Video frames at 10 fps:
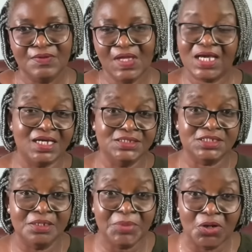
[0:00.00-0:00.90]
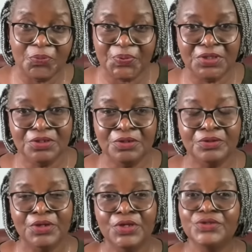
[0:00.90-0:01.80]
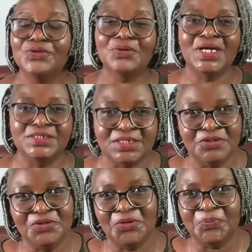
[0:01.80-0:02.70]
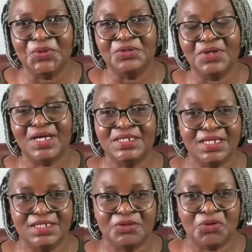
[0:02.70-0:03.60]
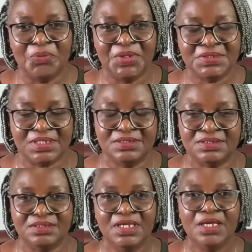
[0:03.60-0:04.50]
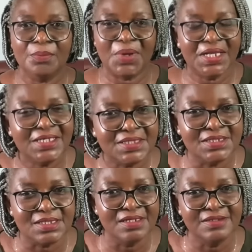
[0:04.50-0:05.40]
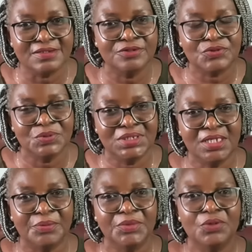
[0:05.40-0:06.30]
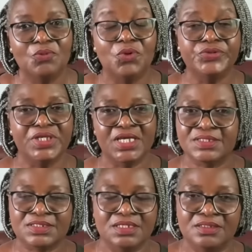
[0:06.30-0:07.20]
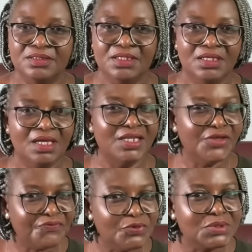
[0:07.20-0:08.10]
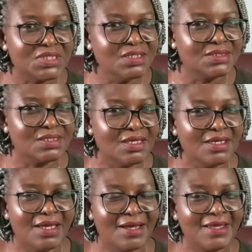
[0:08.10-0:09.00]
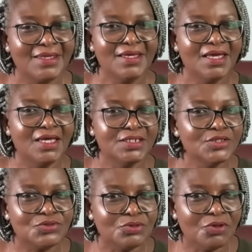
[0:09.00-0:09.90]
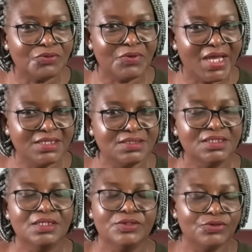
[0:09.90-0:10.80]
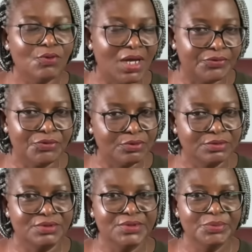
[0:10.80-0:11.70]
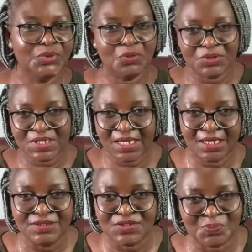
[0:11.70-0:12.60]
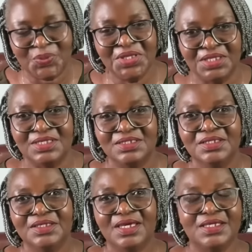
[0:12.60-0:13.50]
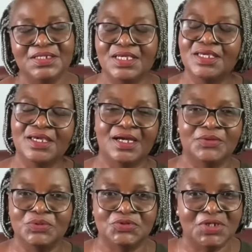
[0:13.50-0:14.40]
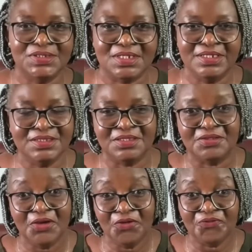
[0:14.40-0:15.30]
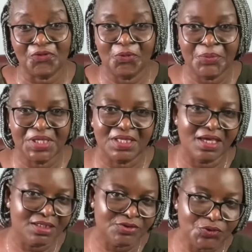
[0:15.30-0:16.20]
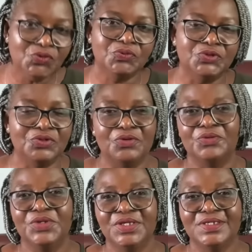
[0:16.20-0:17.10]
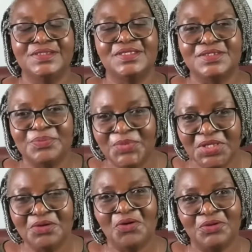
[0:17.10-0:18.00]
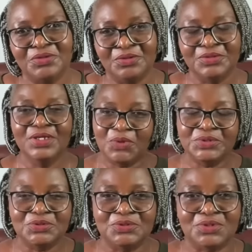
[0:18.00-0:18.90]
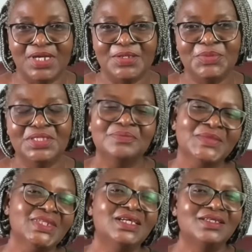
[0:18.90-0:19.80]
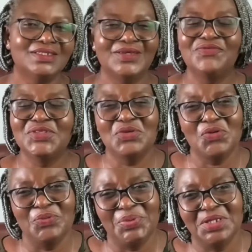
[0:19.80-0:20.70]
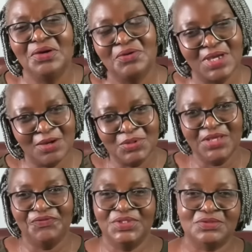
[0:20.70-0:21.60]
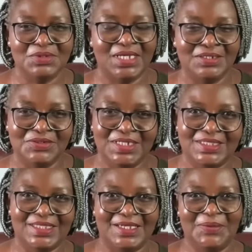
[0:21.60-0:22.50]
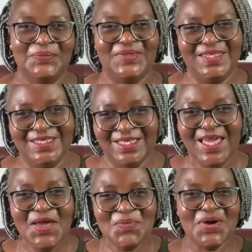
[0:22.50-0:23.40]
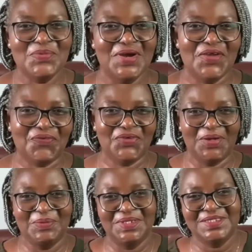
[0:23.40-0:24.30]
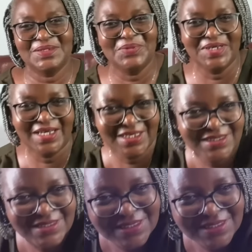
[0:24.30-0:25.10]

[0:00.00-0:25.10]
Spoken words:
I can share my opinion. You can share your opinion under the comment section. But let us listen to them, what they are saying. And if you say it's AI and it's not right, you are wrong. Because I can speak and AI will translate it for me. And you will know it is me or not. Want to try me? The video will be long. I will leave it to another time. Bye-bye, families. Bye.